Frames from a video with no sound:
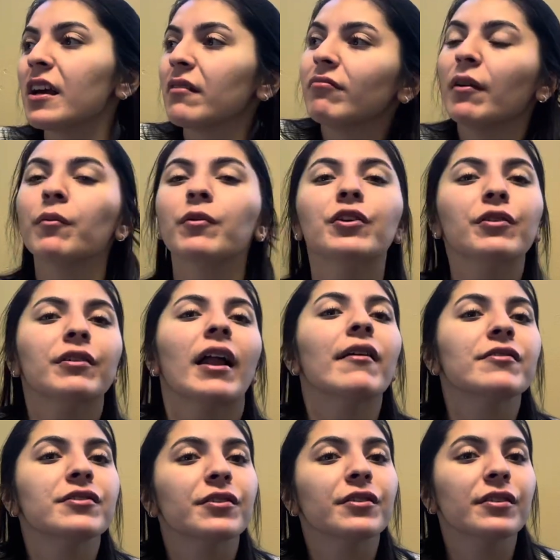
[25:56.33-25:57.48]
then when you get out
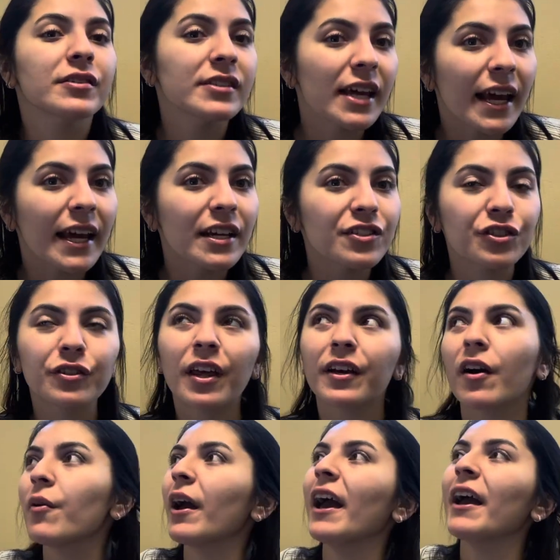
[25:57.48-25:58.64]
into the stage, you're like,
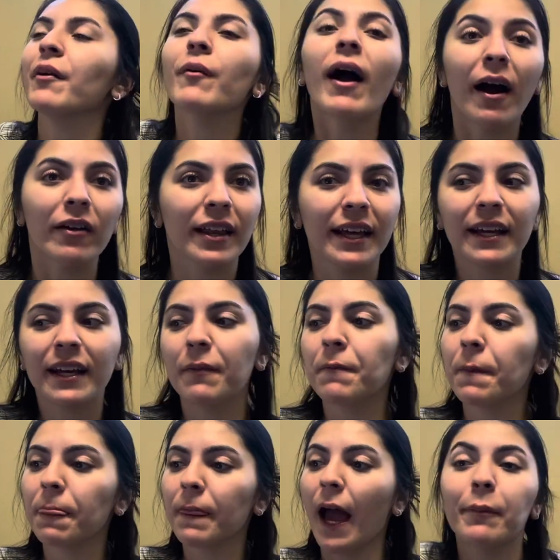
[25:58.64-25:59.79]
okay, wow, like
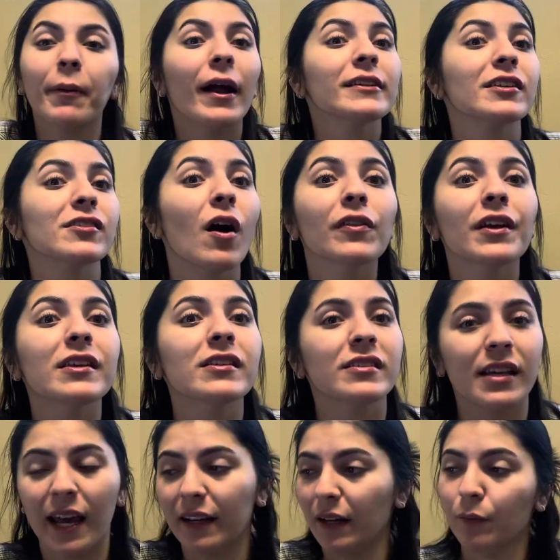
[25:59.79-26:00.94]
I practiced all this
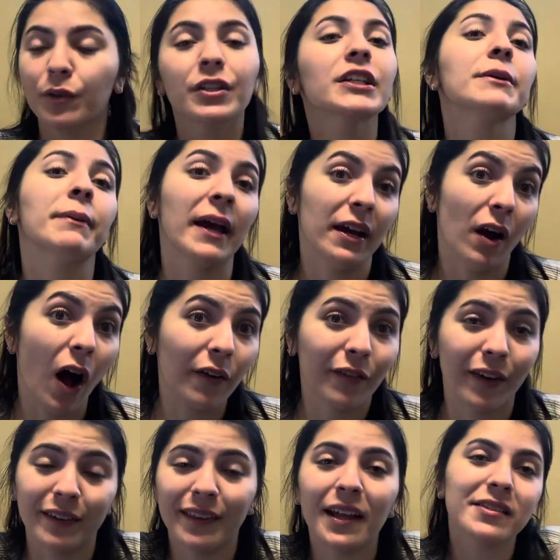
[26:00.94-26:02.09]
and it really paid off.
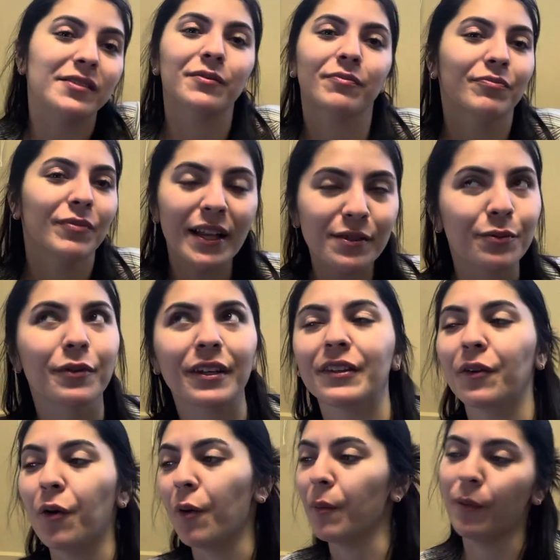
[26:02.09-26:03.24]
And that's really the
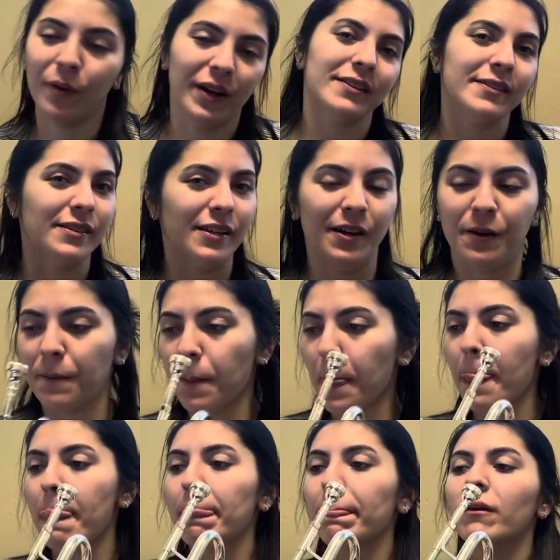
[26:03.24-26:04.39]
whole point. So,
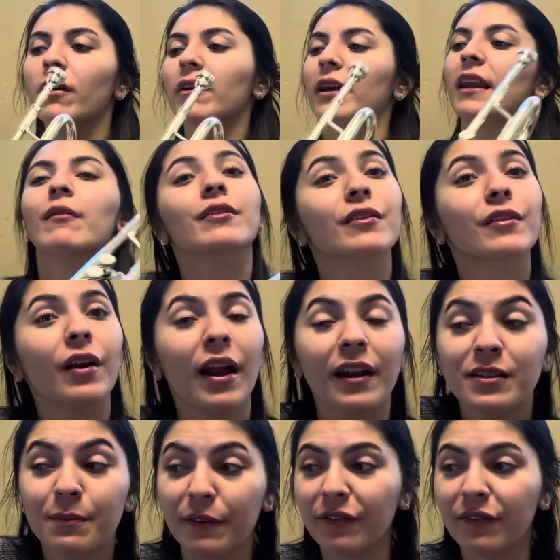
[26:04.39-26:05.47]
okay, now we're gonna go down to B